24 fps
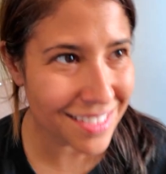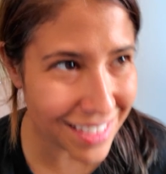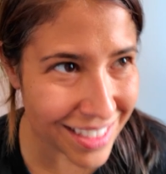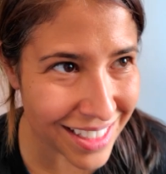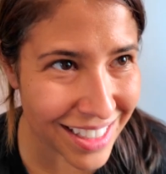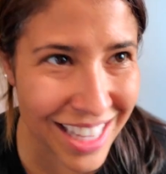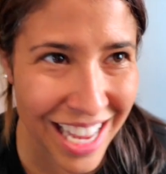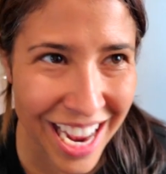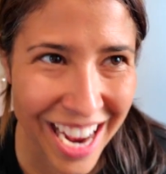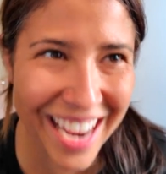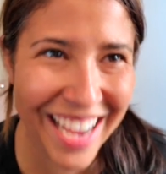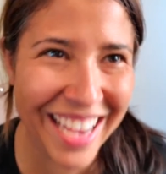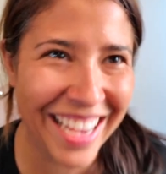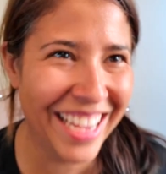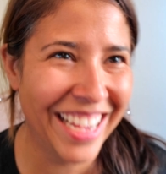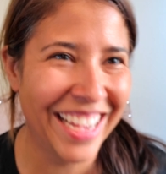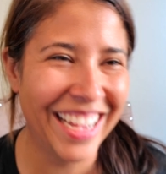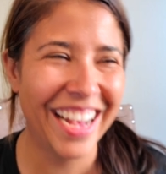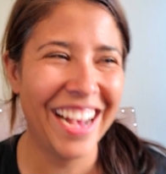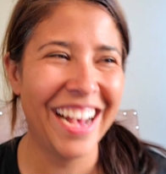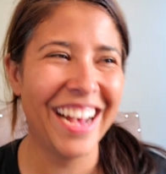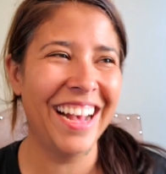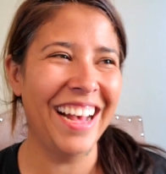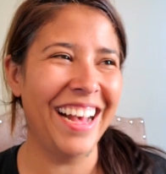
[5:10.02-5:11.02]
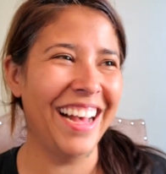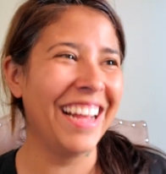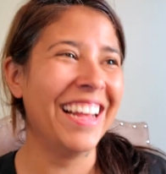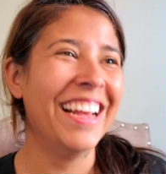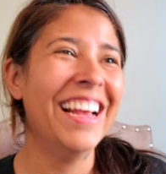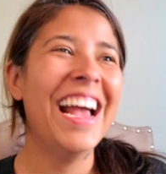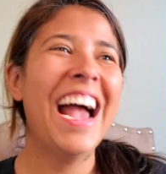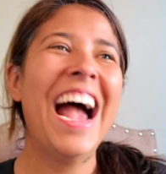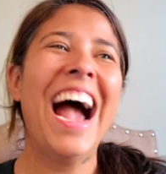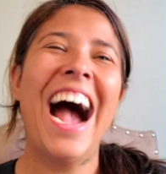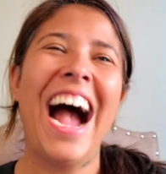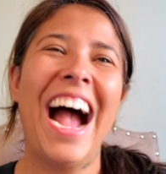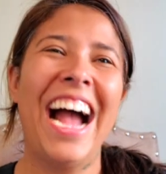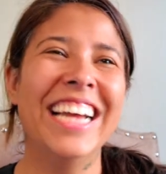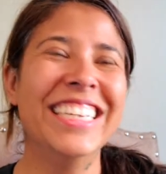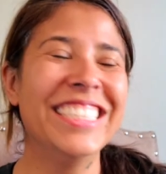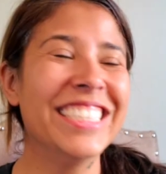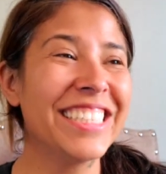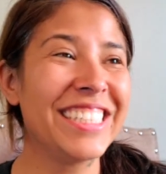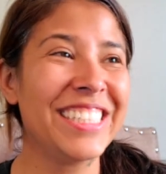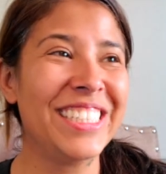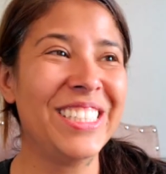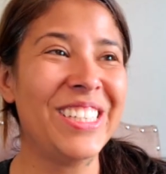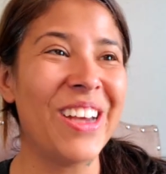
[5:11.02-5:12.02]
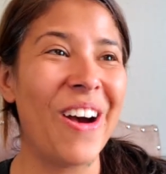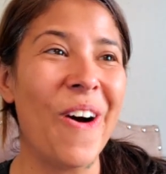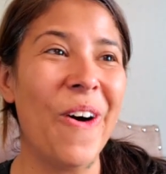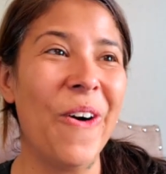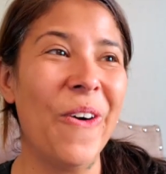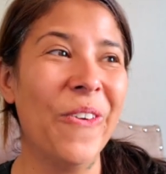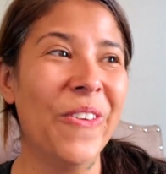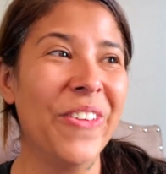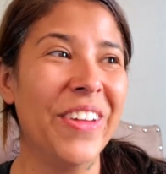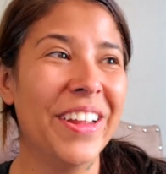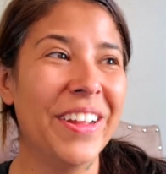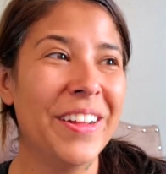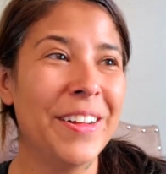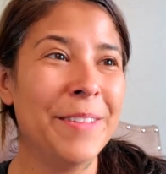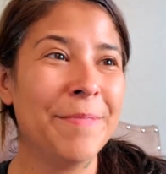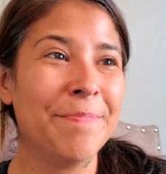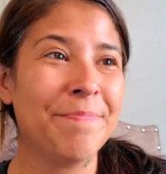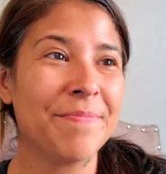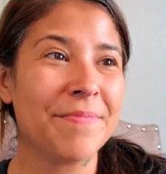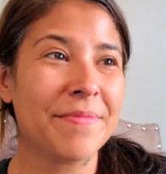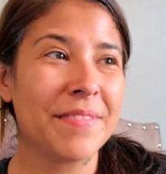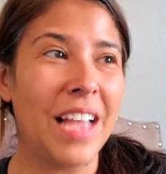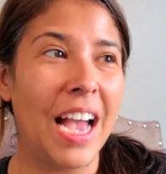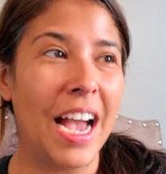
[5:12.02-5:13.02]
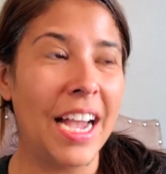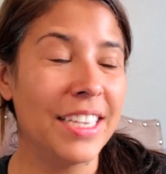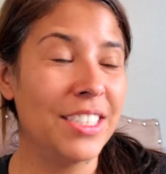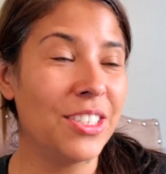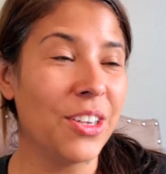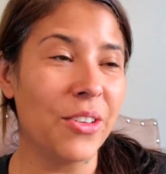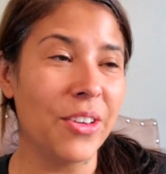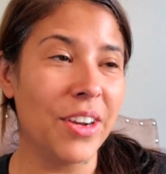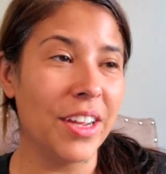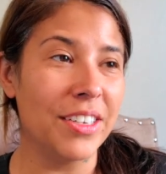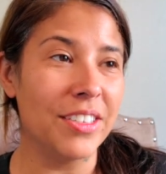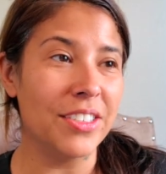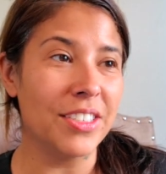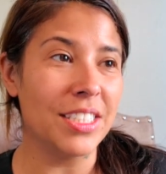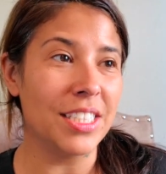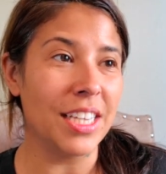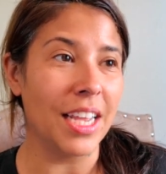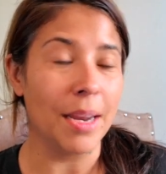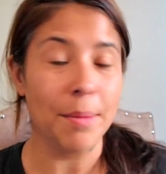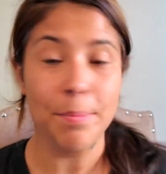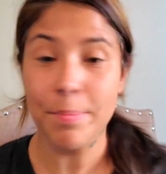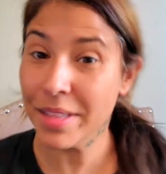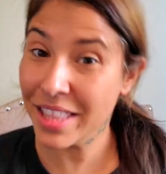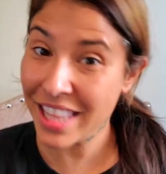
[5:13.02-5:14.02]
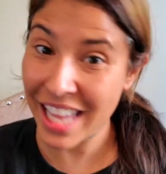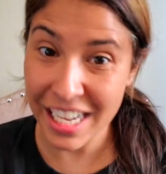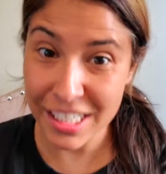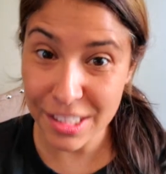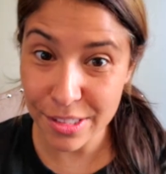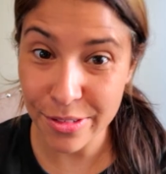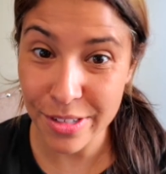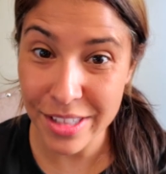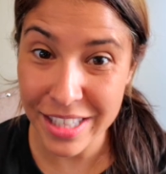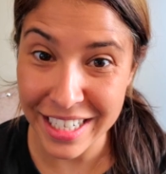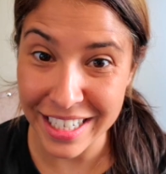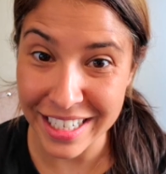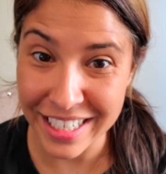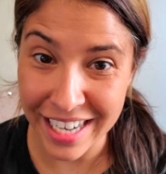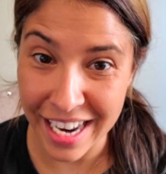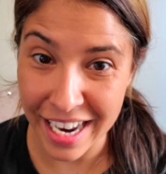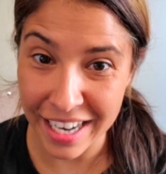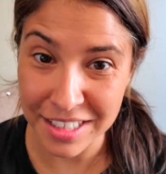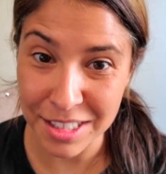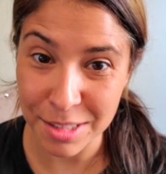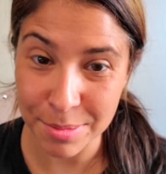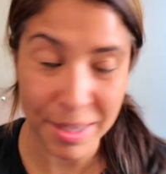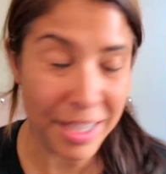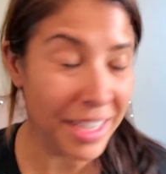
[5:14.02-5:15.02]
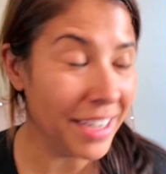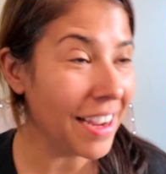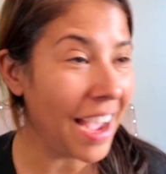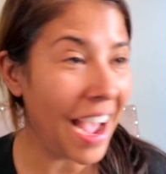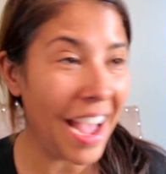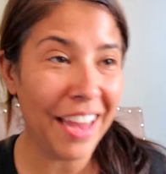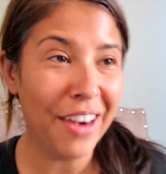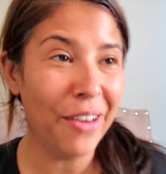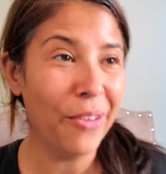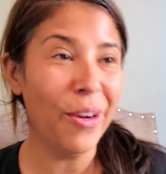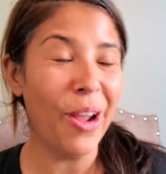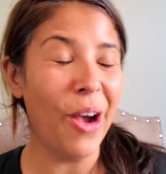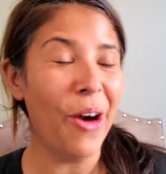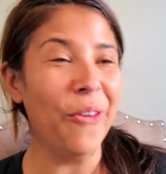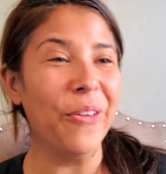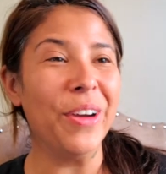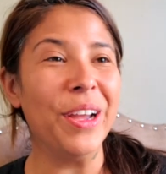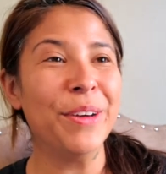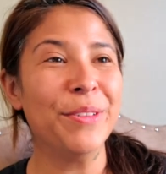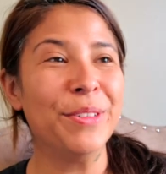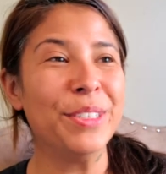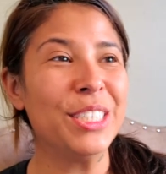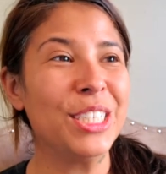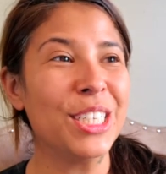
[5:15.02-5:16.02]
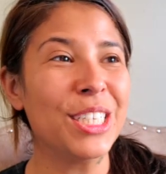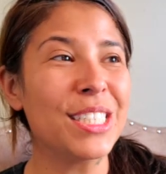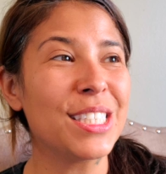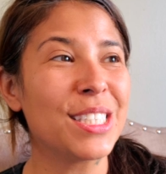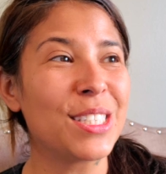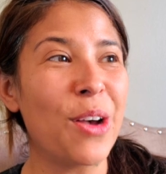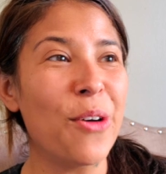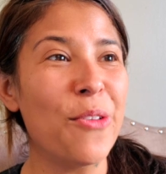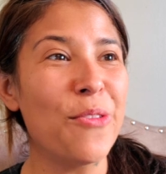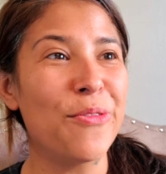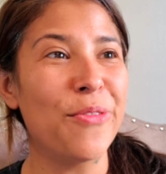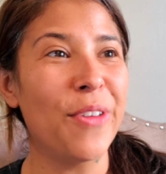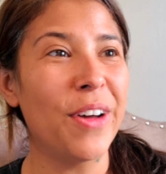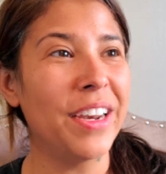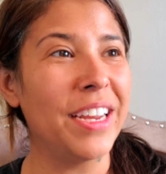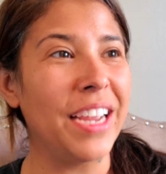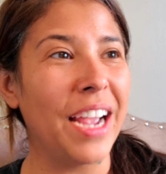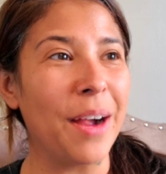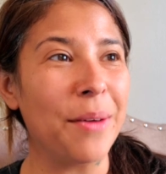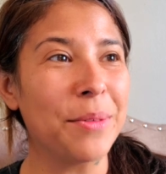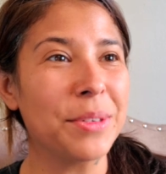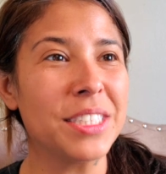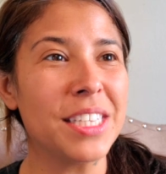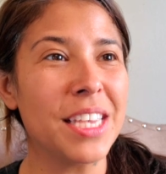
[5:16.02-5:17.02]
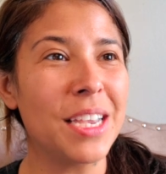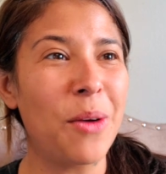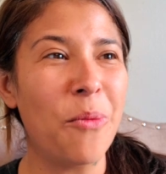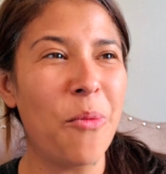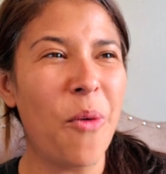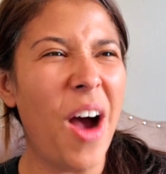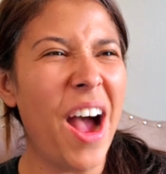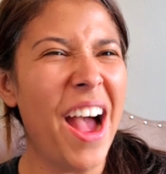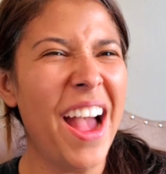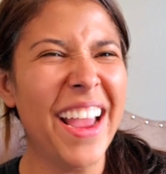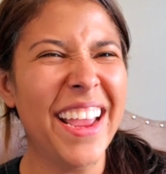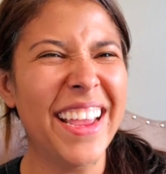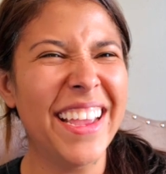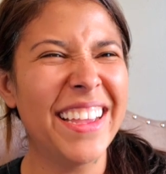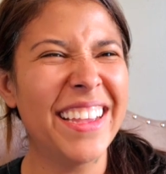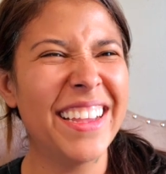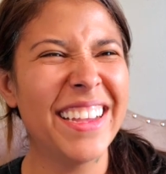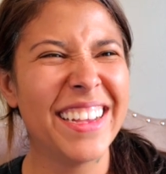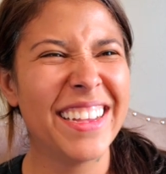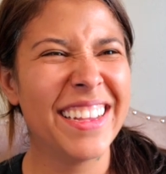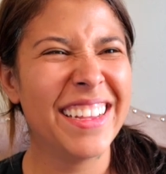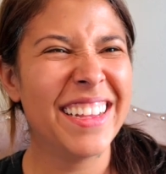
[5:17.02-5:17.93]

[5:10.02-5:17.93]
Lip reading: I don't understand. But thanks for the engagement. I don't know. It was just so funny. I was like, why?